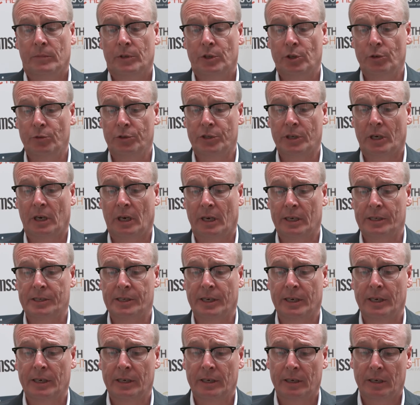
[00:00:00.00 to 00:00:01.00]

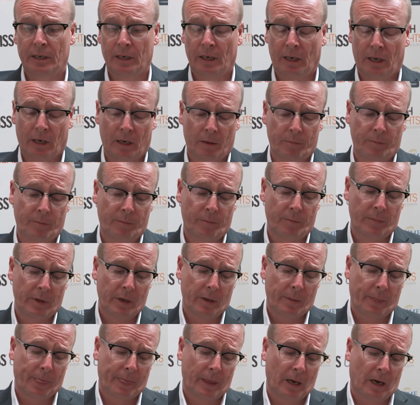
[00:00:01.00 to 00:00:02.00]
Utilizing
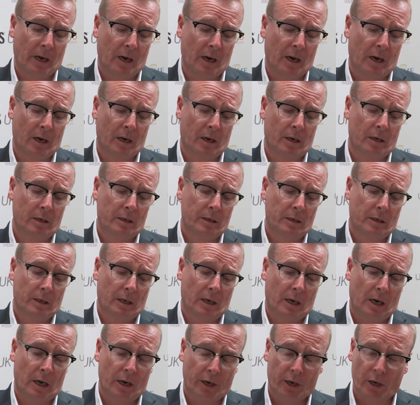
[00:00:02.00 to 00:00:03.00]
our
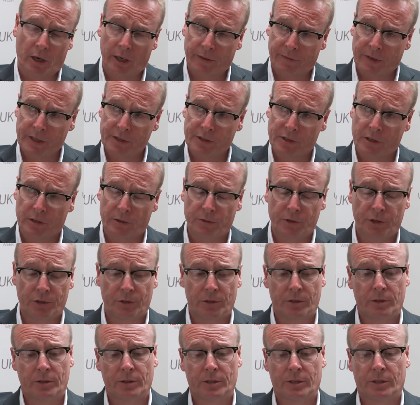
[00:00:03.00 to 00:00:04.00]
archiving
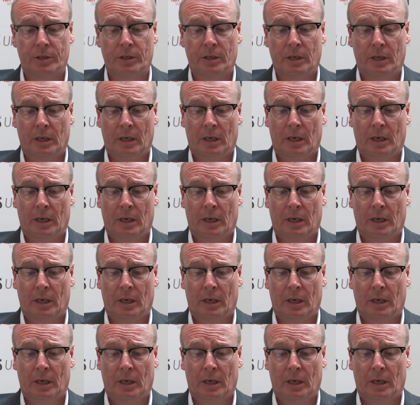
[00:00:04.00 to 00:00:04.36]
solutions,